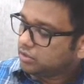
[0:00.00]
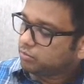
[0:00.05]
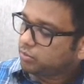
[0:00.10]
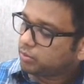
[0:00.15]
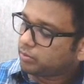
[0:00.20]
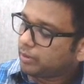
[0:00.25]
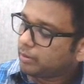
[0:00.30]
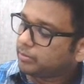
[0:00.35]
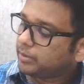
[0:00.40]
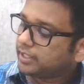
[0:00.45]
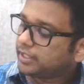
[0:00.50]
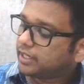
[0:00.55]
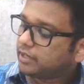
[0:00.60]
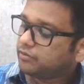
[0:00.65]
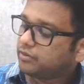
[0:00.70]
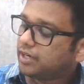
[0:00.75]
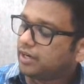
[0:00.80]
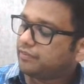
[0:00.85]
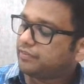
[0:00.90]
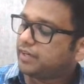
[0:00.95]
probability that
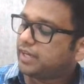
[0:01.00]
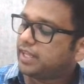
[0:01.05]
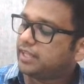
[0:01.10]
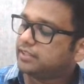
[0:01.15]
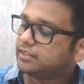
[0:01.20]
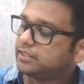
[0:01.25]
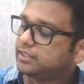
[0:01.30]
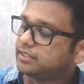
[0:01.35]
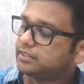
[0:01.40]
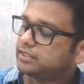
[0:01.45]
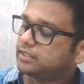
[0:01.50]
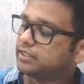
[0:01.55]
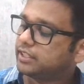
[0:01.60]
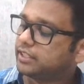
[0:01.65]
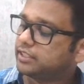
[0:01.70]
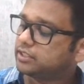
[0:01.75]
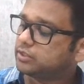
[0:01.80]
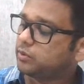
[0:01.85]
we'll have 10 successes,